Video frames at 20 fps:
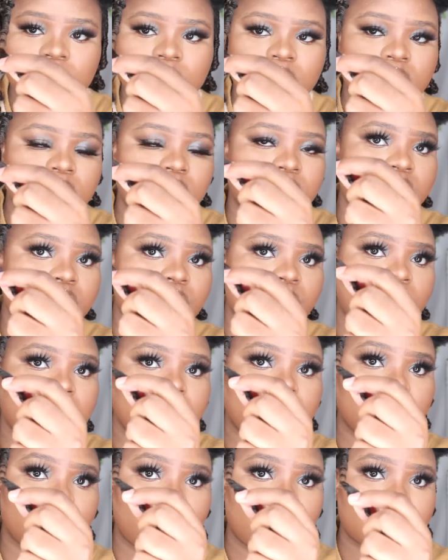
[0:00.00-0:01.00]
This one
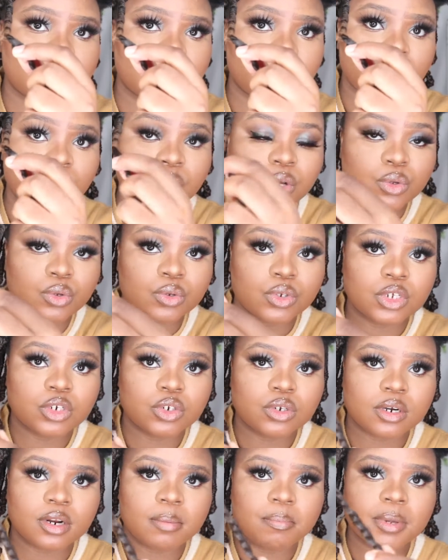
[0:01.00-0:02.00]
is the one that we are using
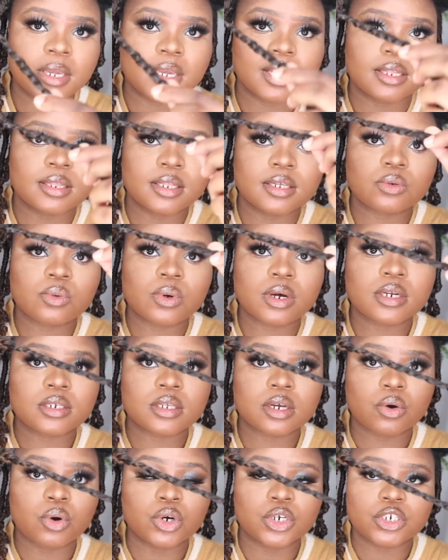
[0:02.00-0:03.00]
to wrapping, and this one is a
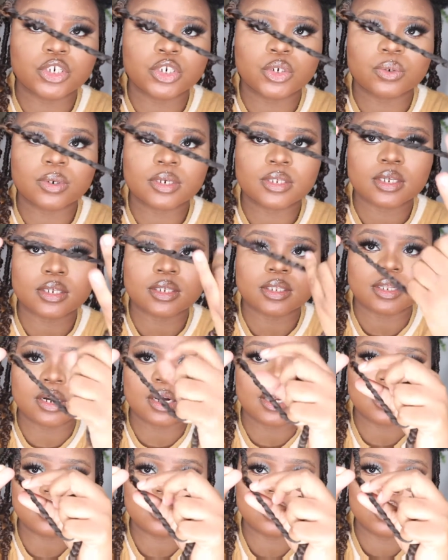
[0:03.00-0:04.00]
continuous
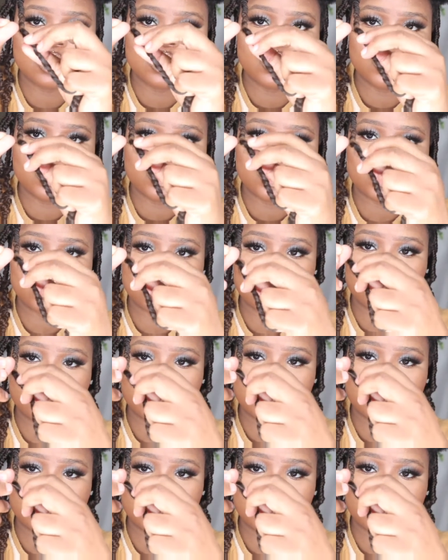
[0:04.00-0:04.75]
strand. So you're